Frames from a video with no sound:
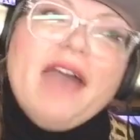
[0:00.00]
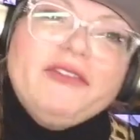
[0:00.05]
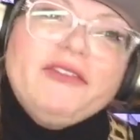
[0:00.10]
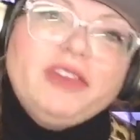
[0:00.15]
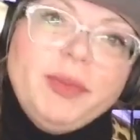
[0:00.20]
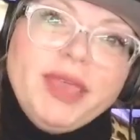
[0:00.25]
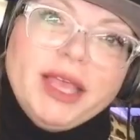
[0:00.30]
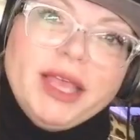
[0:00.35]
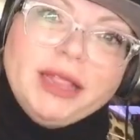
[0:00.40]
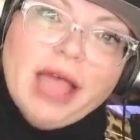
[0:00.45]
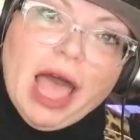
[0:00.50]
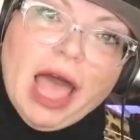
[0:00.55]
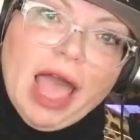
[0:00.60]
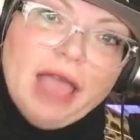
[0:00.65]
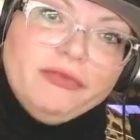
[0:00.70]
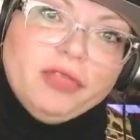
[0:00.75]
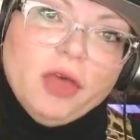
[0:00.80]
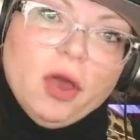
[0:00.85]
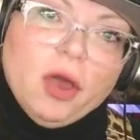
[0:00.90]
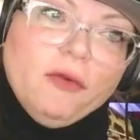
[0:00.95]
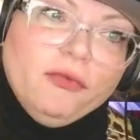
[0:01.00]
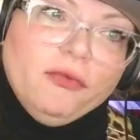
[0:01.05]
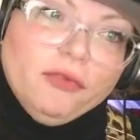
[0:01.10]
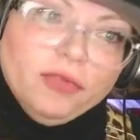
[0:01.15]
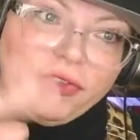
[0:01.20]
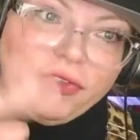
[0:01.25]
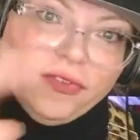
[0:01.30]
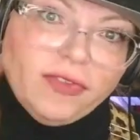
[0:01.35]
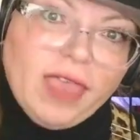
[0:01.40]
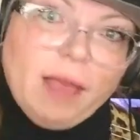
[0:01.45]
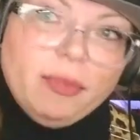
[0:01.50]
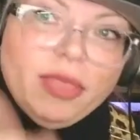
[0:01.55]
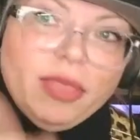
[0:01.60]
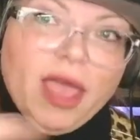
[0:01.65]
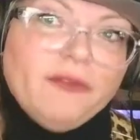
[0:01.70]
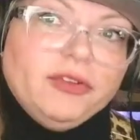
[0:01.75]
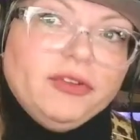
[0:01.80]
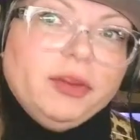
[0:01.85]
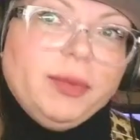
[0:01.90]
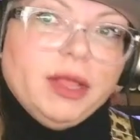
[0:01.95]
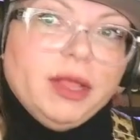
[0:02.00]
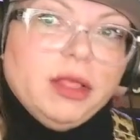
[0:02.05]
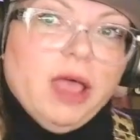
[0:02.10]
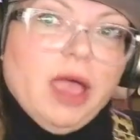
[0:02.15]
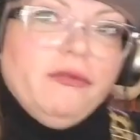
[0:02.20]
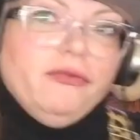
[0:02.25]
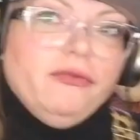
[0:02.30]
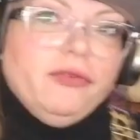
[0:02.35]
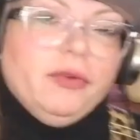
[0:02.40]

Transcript: They have to be alive though for this game. They have to be alive.